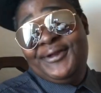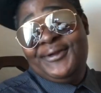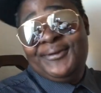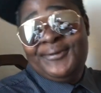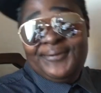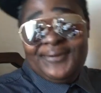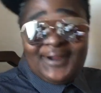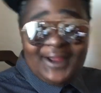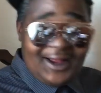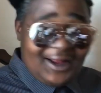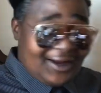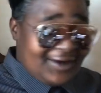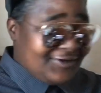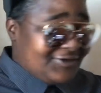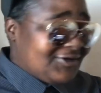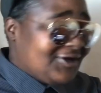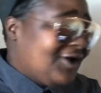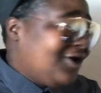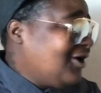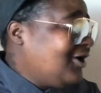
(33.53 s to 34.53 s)
you guys
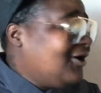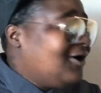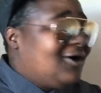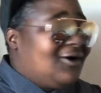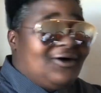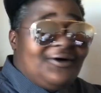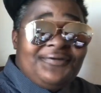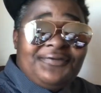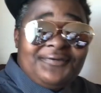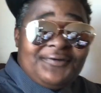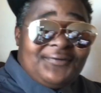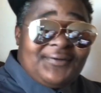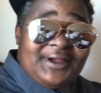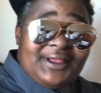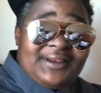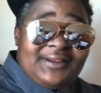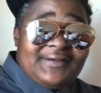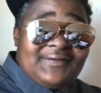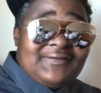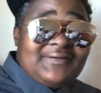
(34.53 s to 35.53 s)
are the
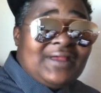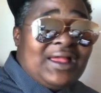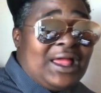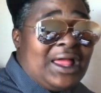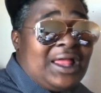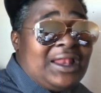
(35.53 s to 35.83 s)
greatest.